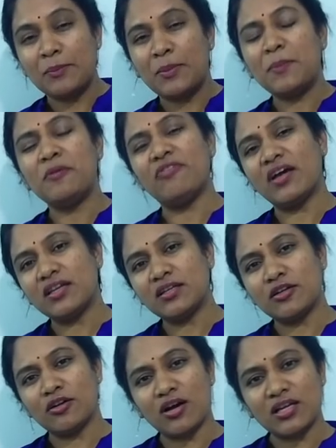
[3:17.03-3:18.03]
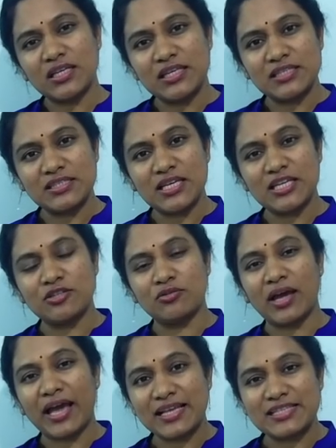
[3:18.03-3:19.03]
people find it a lot easy
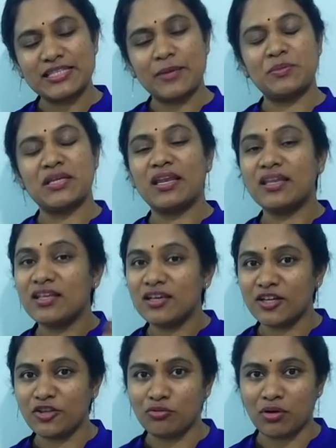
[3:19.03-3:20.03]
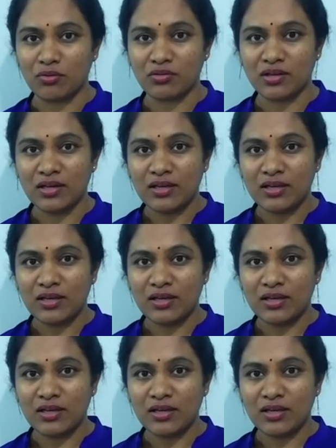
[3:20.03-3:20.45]
to accept and hear you out.